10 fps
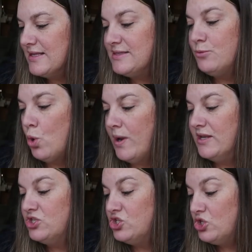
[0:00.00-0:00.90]
to get some
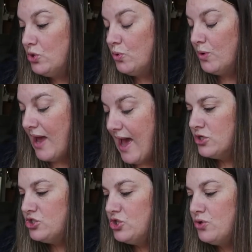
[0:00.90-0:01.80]
coins soon.
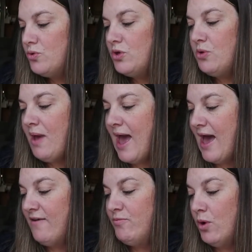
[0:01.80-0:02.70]
Do you
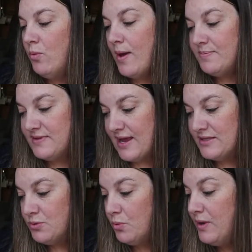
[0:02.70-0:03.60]
have more
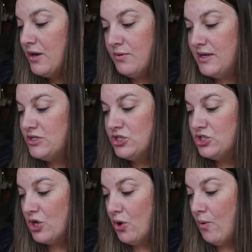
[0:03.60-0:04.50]
websites where we don't need to
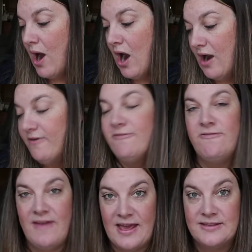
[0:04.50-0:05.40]
show our
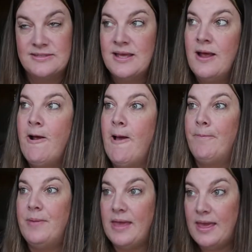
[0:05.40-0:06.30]
face?
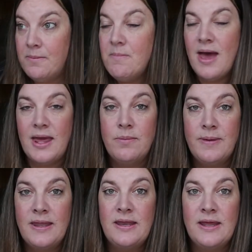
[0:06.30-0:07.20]
In my
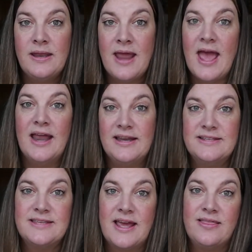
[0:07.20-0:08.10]
opinion,
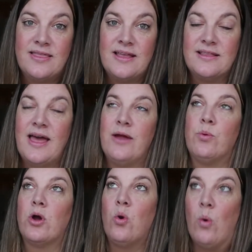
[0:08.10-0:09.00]
any site that
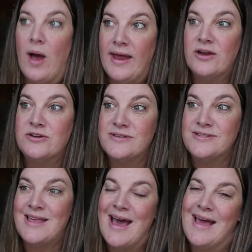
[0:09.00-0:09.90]
like
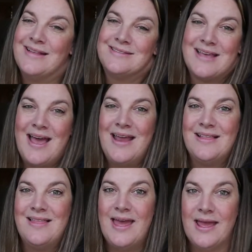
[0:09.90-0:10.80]
requires that, it's
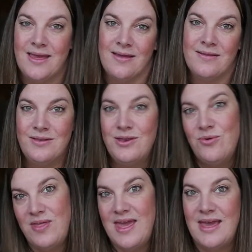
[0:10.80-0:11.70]
kinda like,
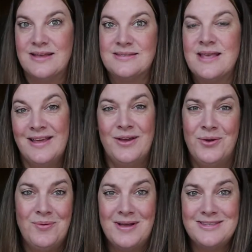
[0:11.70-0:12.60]
no thanks.
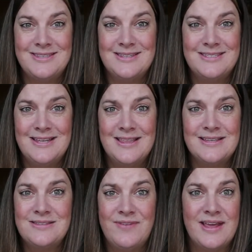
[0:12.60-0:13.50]
Who wants to see
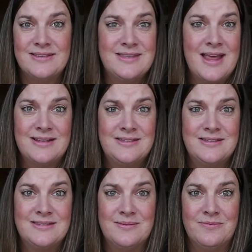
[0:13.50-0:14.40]
this face next
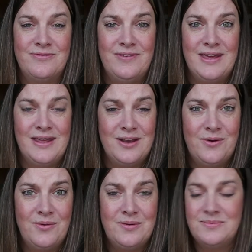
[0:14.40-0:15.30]
to some feet? You
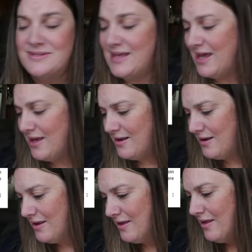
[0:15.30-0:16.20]
know what I'm saying?
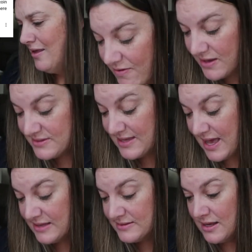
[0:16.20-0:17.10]
Ava
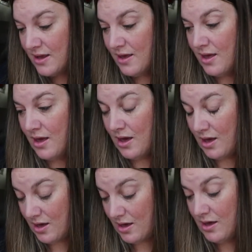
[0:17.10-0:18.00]
says,
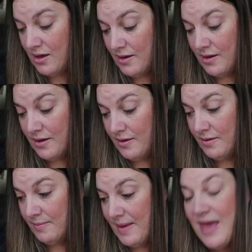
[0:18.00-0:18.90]

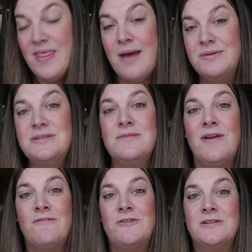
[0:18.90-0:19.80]
um, and that was in
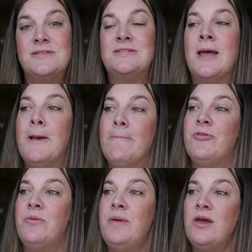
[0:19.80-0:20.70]
reference
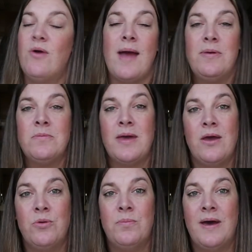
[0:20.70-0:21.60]
to me grabbing
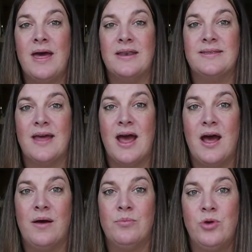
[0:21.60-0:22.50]
my own butt,
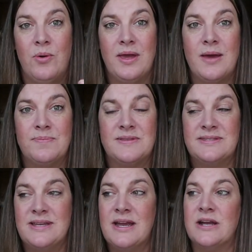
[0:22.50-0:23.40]
um, going up the
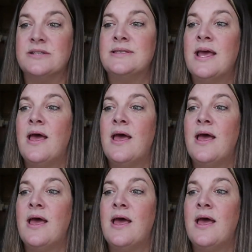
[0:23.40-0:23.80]
stairs.